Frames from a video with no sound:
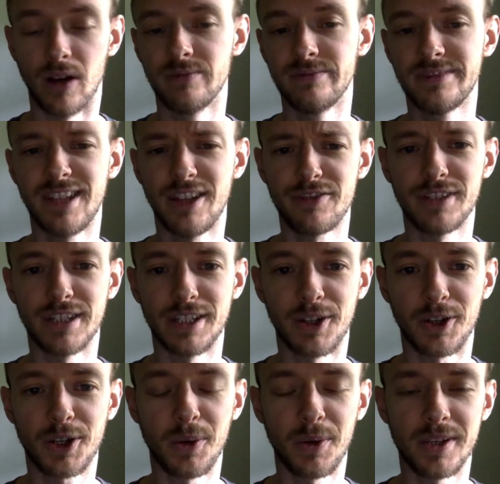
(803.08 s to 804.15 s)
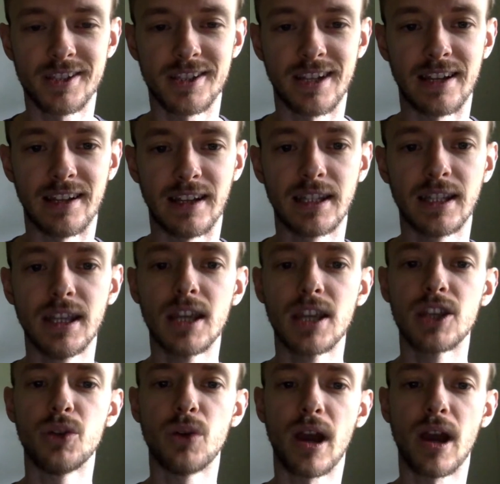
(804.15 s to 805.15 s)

definitely not coincidentally, you